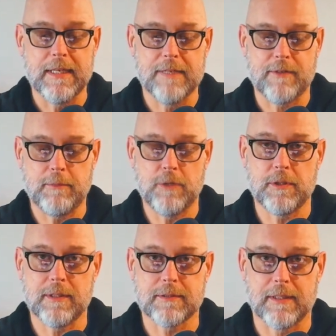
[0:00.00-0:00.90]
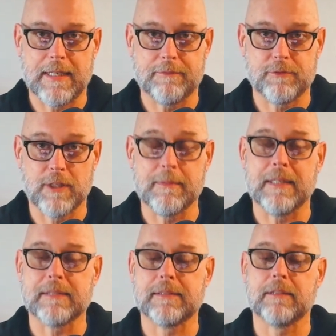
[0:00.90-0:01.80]
If I'm using this to live stream, I
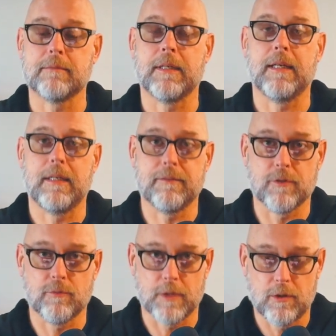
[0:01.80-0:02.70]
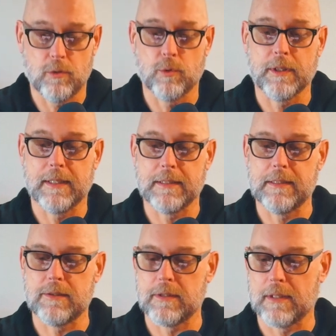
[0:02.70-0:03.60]
seldom ever record in
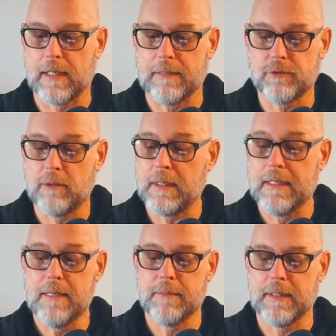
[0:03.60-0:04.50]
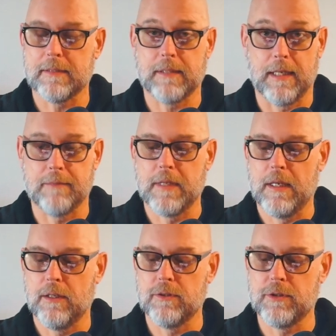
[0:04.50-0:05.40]
addition to live streaming, but that's again,
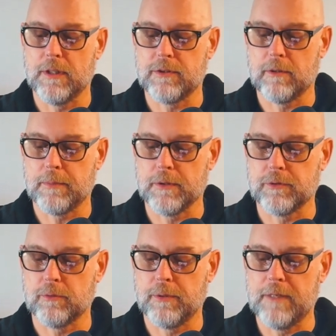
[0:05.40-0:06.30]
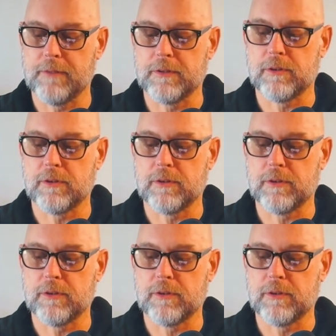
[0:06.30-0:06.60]
just a personal preference. So let's